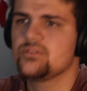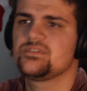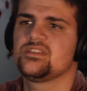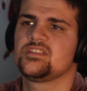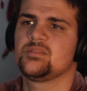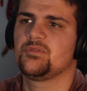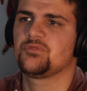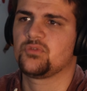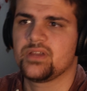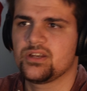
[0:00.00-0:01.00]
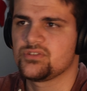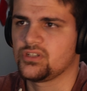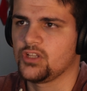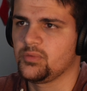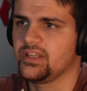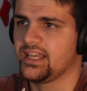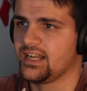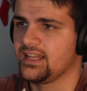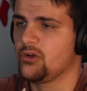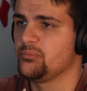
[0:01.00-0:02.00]
ecosystem of creators globally
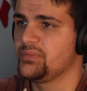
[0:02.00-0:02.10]
and allow